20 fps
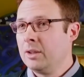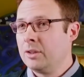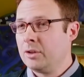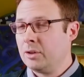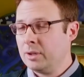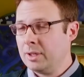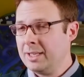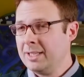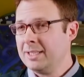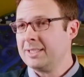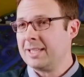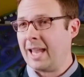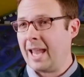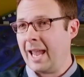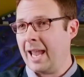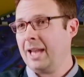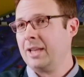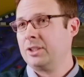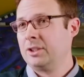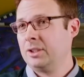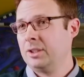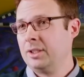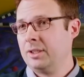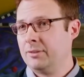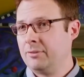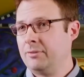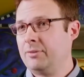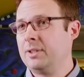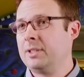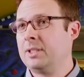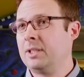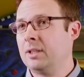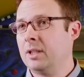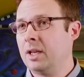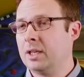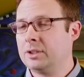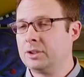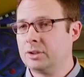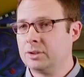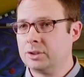There is actually a
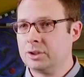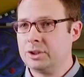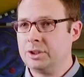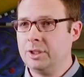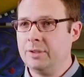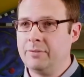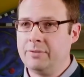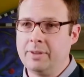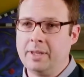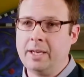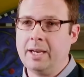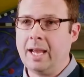physiological shift that